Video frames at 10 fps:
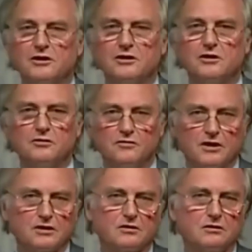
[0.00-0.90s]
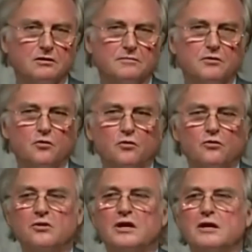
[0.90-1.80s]
is universal,
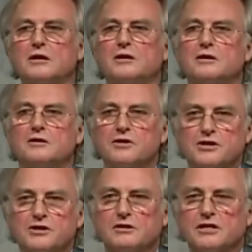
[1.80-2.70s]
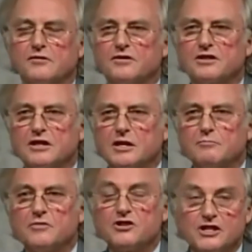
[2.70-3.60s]
all creatures have the
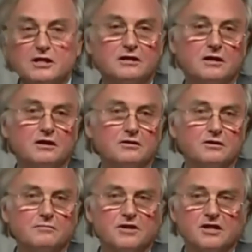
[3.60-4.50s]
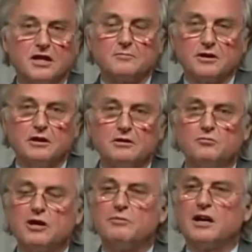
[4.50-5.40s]
same machine code, the same
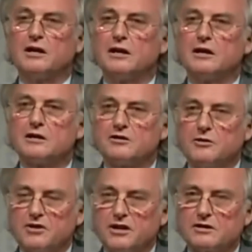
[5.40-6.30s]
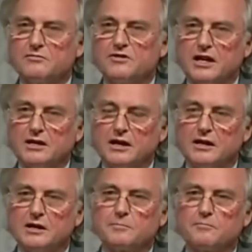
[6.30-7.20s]
code whereby triplets of
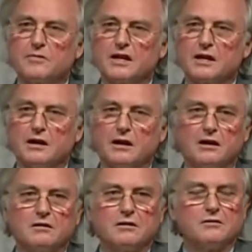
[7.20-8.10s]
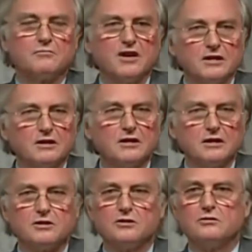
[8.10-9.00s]
DNA are rendered
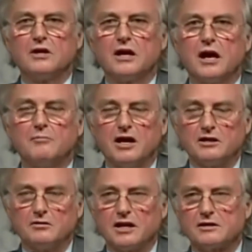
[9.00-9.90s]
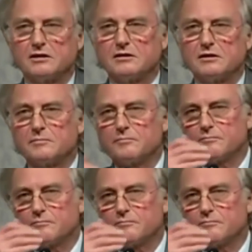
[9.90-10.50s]
into amino acids